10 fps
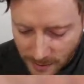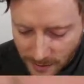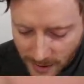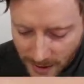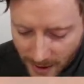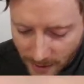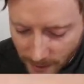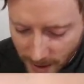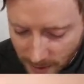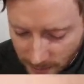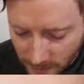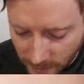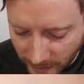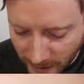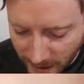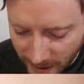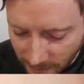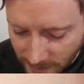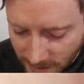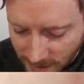See that? Wait, if I can get
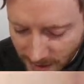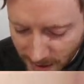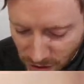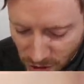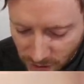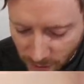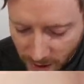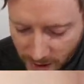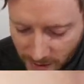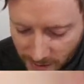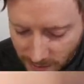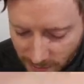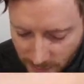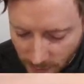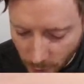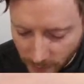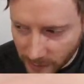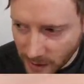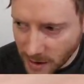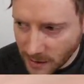it sitting just right,
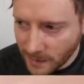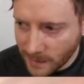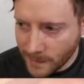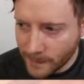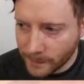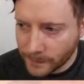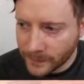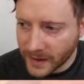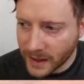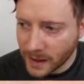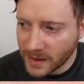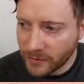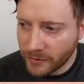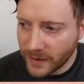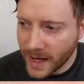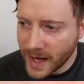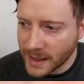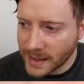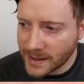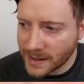hopefully. They're going to be fairly